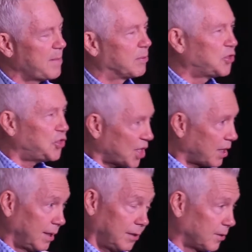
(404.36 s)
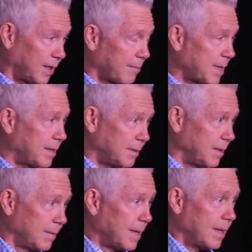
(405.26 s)
people literally, I'm
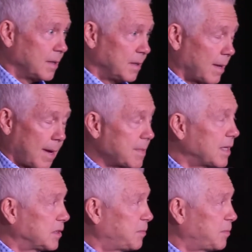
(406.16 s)
not